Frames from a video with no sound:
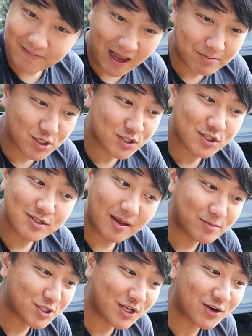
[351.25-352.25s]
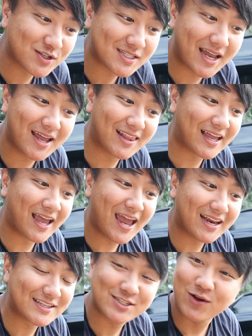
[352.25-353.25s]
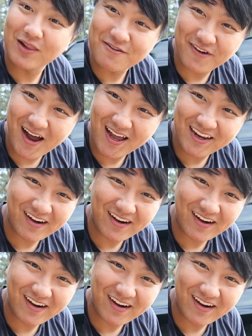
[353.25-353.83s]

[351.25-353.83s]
I'm just here to say, like, hey, that's totally fine.